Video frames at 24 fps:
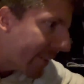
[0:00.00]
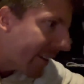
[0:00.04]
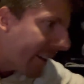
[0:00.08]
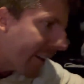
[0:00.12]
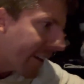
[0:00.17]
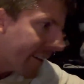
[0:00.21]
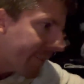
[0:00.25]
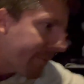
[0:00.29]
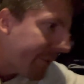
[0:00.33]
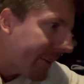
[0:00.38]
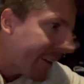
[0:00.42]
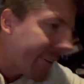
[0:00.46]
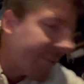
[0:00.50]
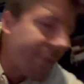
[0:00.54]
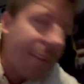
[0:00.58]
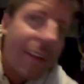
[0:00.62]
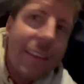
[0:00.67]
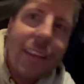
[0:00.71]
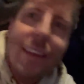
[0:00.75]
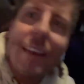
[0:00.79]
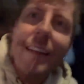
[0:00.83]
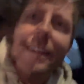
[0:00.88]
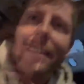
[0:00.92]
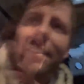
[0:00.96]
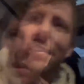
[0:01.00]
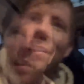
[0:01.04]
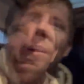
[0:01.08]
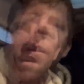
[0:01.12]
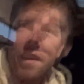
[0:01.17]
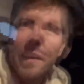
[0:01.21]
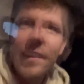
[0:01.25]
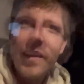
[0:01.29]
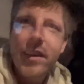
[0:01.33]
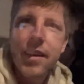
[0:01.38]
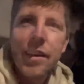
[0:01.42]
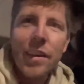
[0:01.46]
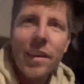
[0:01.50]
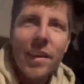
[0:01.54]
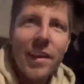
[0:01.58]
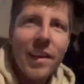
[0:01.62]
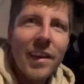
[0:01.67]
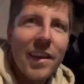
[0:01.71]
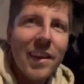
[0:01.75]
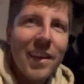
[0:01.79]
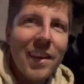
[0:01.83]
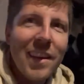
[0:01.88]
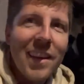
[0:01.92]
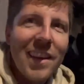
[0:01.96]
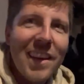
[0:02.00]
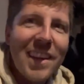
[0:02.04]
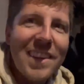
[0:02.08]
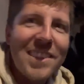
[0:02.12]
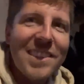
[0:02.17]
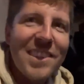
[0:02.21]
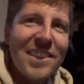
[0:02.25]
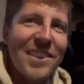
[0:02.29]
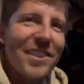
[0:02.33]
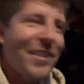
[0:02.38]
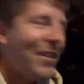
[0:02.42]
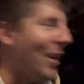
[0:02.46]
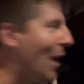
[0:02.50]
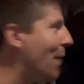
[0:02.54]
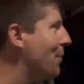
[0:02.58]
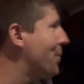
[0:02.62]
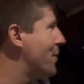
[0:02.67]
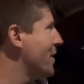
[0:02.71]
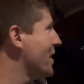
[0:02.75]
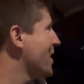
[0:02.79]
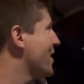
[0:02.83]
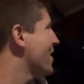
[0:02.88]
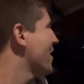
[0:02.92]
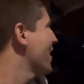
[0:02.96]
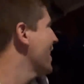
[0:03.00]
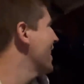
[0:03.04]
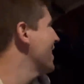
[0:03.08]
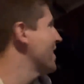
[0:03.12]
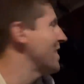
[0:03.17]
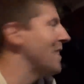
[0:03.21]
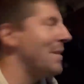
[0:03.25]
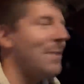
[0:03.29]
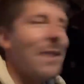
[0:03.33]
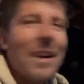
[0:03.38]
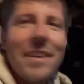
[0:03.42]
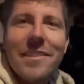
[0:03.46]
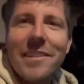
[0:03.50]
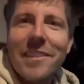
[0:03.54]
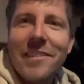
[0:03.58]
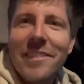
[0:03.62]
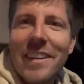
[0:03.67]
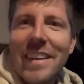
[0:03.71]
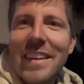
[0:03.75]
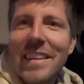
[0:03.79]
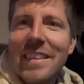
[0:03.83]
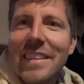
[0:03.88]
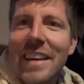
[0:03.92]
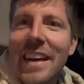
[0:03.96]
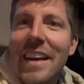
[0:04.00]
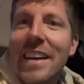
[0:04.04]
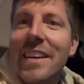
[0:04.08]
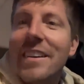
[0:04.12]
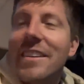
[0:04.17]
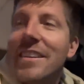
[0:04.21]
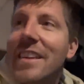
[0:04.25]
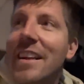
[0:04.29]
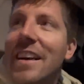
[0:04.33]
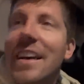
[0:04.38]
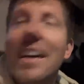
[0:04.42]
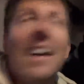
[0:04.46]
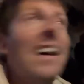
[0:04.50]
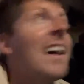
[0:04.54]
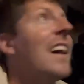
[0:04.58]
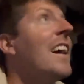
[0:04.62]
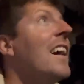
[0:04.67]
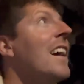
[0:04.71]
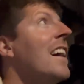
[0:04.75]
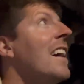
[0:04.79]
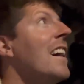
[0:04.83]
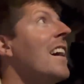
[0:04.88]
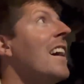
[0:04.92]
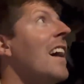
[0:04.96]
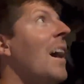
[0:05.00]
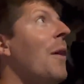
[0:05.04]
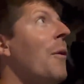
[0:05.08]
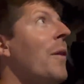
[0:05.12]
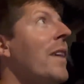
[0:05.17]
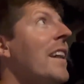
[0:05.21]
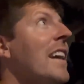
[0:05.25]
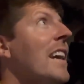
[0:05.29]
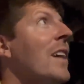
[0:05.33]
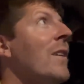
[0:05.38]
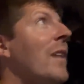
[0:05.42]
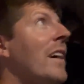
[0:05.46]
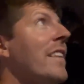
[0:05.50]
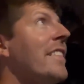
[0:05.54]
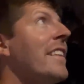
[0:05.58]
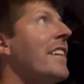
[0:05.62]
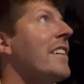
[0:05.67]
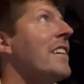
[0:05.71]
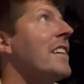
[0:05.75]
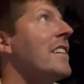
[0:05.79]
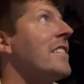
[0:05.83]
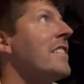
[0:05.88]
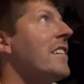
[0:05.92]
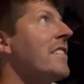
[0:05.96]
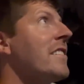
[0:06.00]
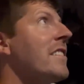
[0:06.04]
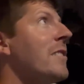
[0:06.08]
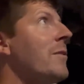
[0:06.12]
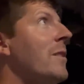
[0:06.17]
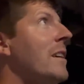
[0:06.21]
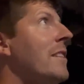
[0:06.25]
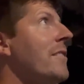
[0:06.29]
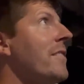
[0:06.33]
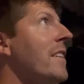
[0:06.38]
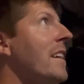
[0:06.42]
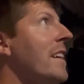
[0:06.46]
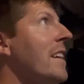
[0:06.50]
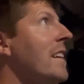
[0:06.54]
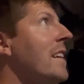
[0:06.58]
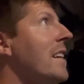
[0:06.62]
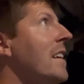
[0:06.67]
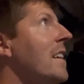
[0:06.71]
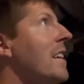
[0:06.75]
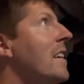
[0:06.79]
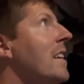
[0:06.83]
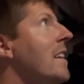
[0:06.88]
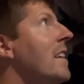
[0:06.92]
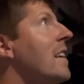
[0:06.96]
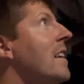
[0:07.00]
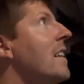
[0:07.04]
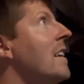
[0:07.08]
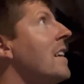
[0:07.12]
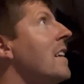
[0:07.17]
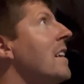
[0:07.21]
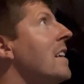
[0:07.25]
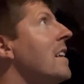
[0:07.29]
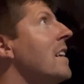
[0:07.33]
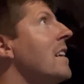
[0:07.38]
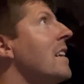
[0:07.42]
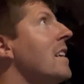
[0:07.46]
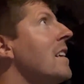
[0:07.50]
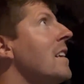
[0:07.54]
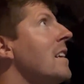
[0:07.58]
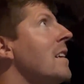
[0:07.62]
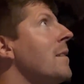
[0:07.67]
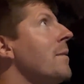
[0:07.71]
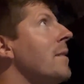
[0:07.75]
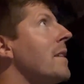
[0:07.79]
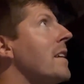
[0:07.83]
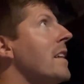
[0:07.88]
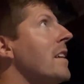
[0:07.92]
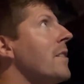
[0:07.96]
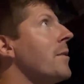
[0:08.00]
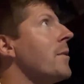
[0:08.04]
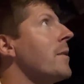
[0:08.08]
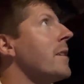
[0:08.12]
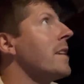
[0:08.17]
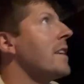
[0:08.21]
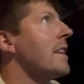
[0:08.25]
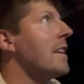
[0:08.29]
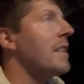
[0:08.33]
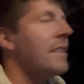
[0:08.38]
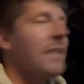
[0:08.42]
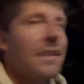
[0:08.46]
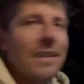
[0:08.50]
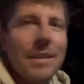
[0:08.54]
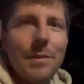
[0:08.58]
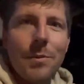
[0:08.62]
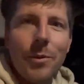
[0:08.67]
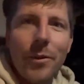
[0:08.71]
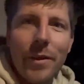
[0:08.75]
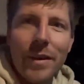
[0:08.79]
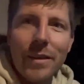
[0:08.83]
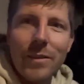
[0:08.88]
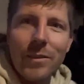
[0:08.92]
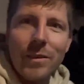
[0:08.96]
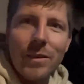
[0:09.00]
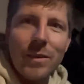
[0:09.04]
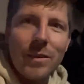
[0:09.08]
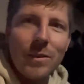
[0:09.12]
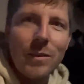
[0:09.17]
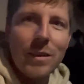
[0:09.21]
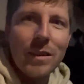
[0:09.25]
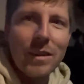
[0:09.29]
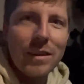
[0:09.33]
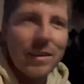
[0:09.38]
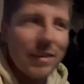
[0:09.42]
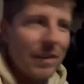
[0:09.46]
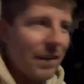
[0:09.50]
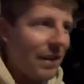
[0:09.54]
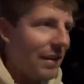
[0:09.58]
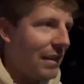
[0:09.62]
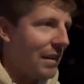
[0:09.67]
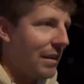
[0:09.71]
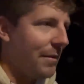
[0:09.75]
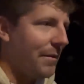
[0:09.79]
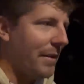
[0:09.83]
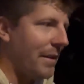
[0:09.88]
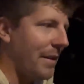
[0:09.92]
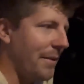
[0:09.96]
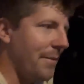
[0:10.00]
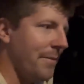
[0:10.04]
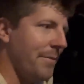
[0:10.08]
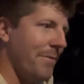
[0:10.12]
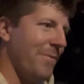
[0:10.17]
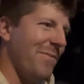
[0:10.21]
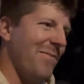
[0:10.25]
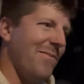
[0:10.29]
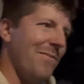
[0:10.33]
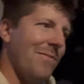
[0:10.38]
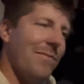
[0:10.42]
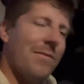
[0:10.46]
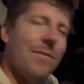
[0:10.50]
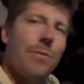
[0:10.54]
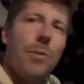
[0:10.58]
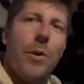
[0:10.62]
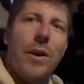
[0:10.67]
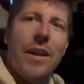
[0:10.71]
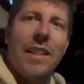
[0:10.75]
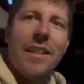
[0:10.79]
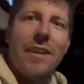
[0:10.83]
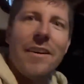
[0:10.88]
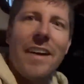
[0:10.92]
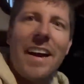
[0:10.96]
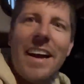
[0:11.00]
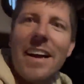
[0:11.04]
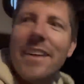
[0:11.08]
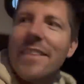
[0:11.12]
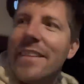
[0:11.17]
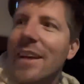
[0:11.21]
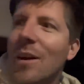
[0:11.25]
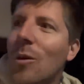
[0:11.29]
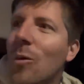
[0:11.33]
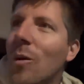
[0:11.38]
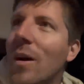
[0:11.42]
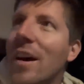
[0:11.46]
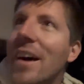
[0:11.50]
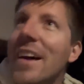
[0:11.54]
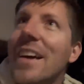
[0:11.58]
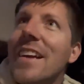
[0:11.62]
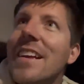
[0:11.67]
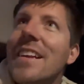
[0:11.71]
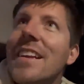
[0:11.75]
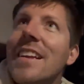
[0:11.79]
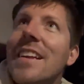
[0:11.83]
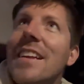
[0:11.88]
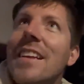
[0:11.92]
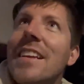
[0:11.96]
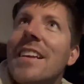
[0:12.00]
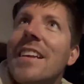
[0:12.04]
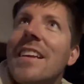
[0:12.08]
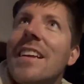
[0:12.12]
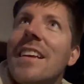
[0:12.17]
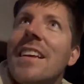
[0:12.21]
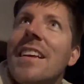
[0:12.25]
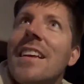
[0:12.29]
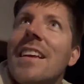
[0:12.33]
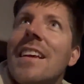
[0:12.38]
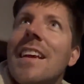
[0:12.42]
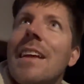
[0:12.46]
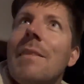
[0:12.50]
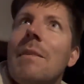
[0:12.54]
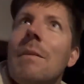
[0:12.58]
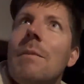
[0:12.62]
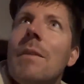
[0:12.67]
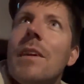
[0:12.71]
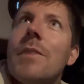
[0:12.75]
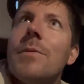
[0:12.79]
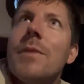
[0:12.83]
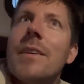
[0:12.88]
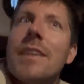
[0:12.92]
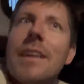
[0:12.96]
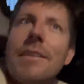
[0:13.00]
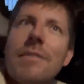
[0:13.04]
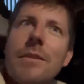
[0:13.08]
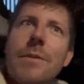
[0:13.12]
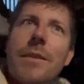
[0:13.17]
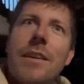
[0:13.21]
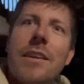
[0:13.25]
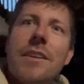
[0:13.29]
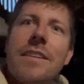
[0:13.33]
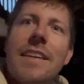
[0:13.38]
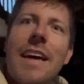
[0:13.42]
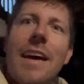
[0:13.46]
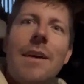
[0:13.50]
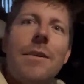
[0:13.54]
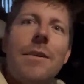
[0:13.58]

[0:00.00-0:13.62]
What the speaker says: on, but I think I just lost that. It's just dumping crazy amounts of rain down. I want to go out there and adjust the wind vane because we need to point. We're a little higher than I want. It'd be much more comfortable to go down